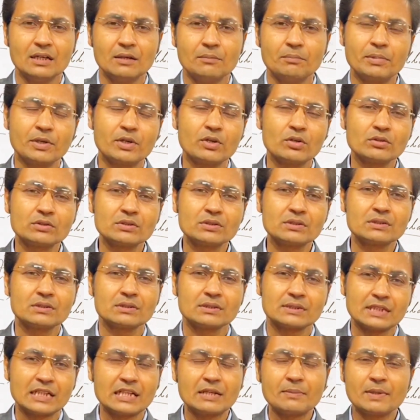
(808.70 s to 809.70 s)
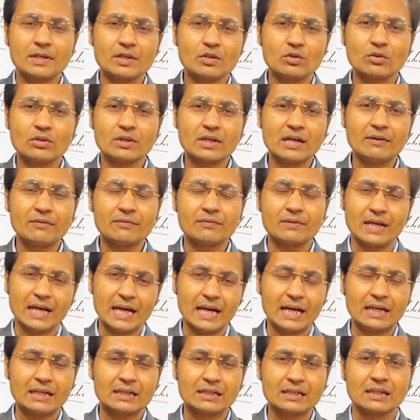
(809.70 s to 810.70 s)
because Cinematograph
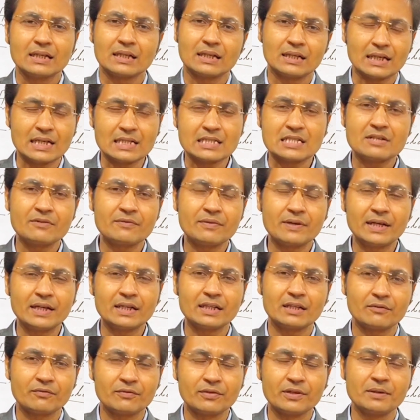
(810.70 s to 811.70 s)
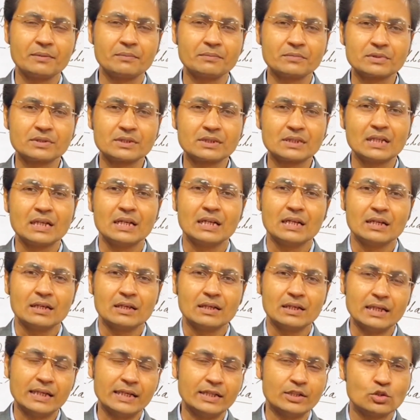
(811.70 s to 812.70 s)
Act classified the films
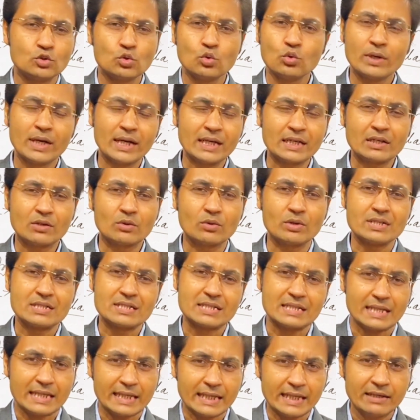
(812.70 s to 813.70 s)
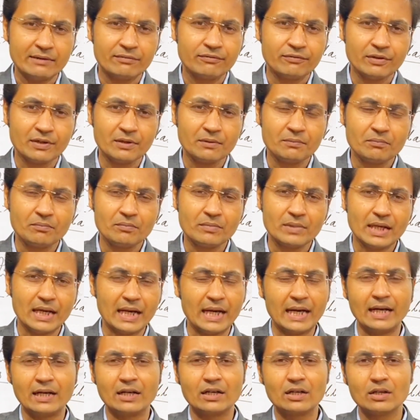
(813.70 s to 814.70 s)
in two categories, A film
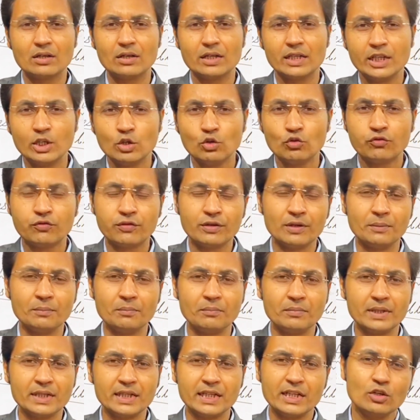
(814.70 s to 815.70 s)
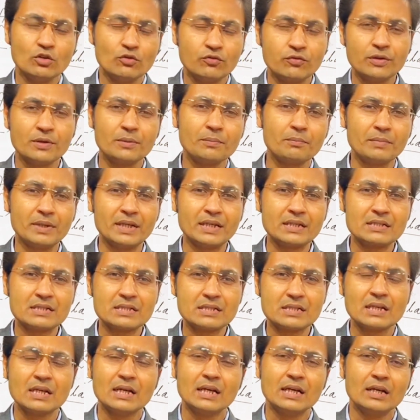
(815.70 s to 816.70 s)
and U film. U film
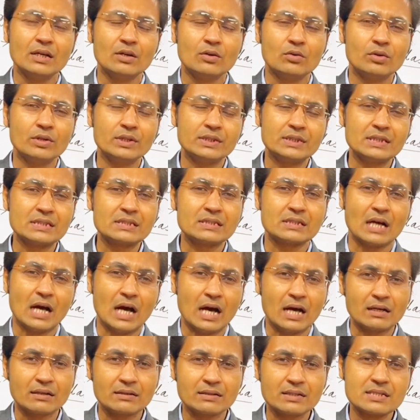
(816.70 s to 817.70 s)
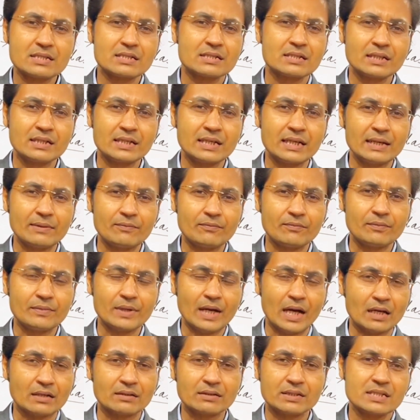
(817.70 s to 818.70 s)
means which is
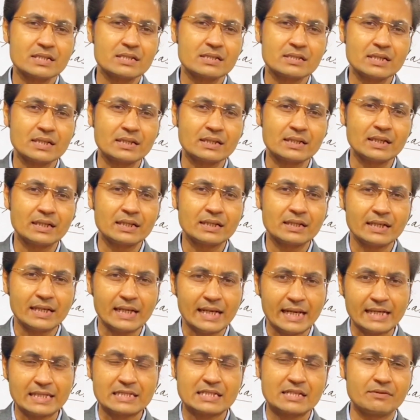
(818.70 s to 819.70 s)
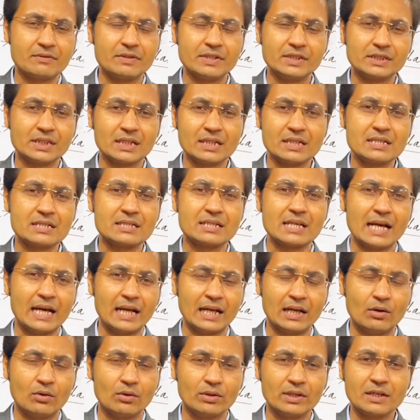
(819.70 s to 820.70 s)
unrestricted exhibition is
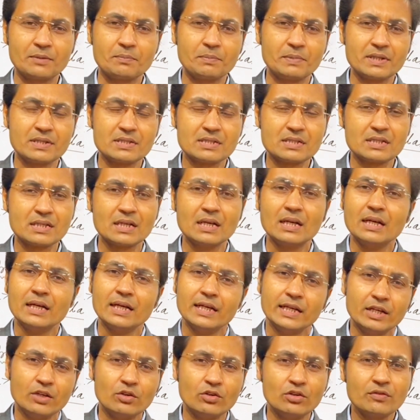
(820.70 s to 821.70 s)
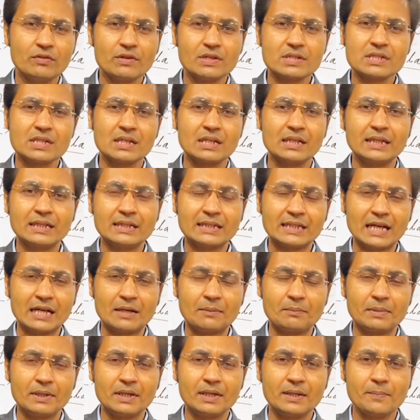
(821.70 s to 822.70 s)
allowed. That means universally it
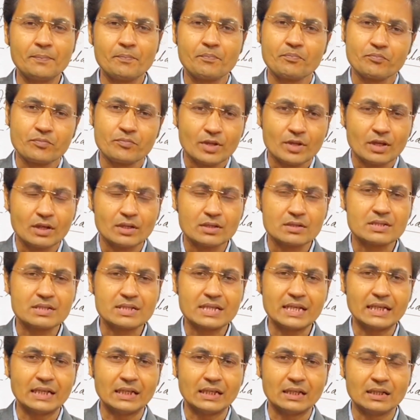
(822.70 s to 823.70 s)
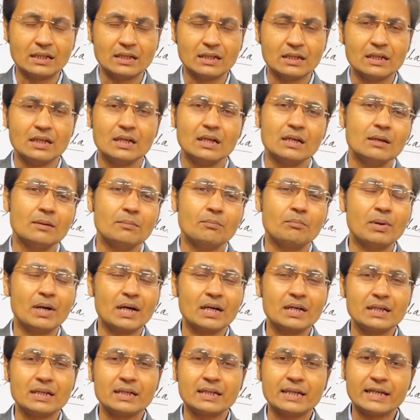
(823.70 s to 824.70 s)
can be seen.
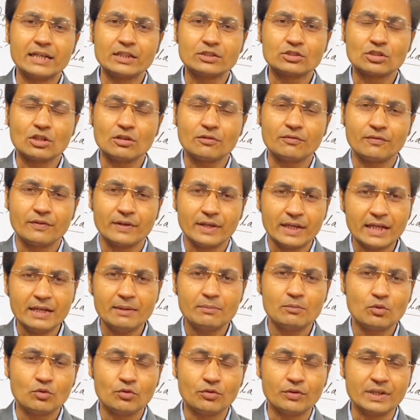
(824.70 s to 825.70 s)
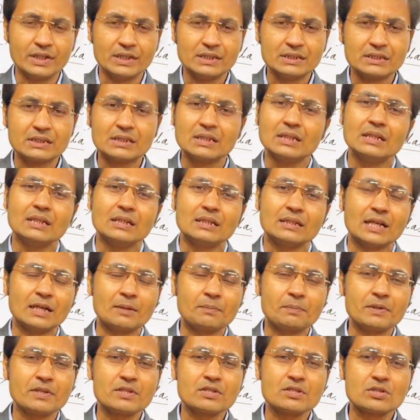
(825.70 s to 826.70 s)
But in case of A movies,
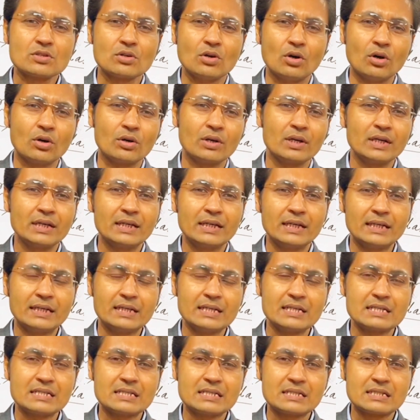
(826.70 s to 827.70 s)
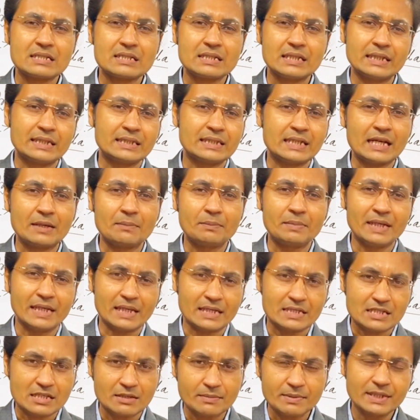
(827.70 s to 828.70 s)
that means only it can be
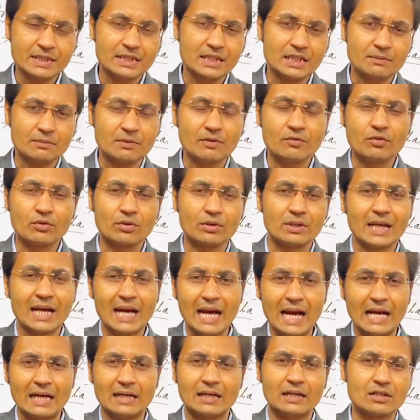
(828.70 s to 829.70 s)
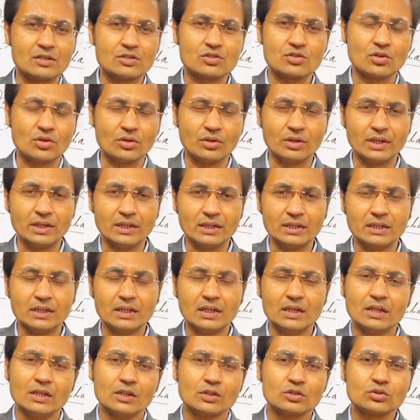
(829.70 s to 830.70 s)
exhibited before the adults only.
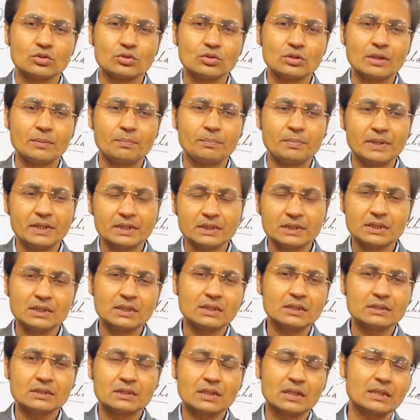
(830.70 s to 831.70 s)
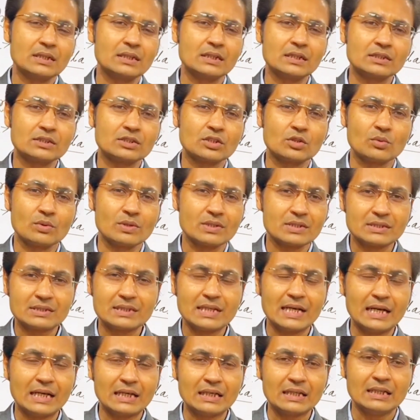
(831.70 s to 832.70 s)
So the petitioner's contention was
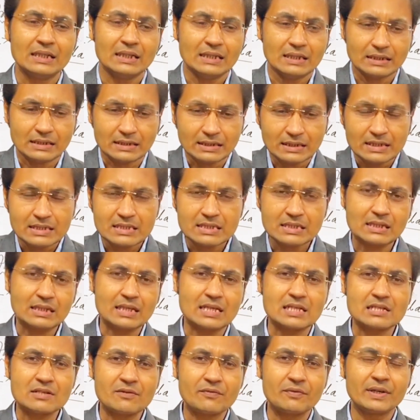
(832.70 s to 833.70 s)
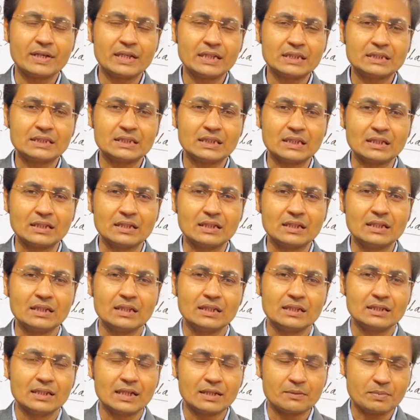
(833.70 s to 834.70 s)
that this classification,
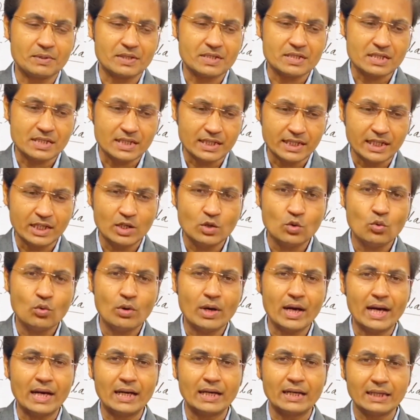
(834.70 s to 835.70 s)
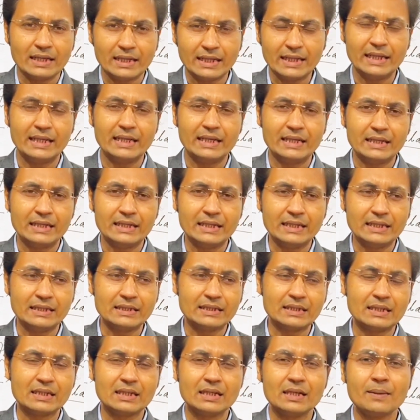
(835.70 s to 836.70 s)
that means U and A
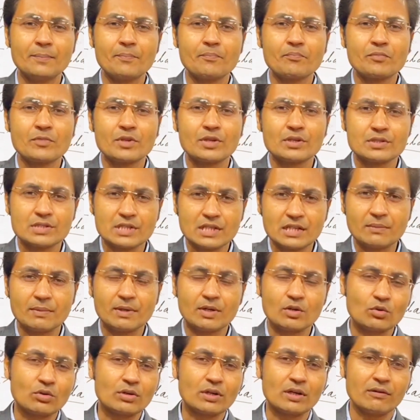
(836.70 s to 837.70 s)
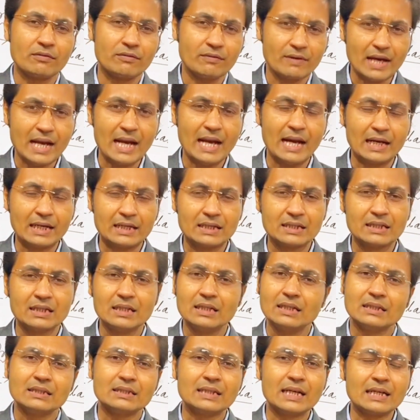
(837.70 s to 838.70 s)
in the Cinematograph Act,
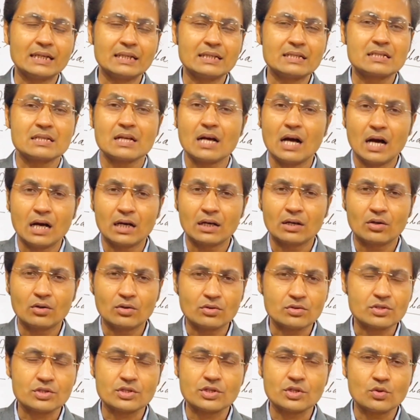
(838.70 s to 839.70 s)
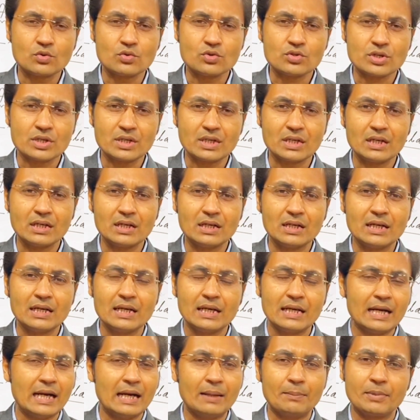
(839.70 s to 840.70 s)
that is unconstitutional,
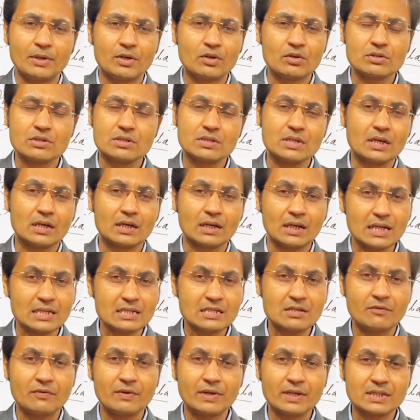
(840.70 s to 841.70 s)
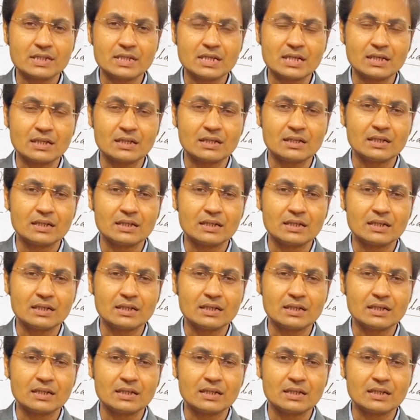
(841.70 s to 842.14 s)
and because the classification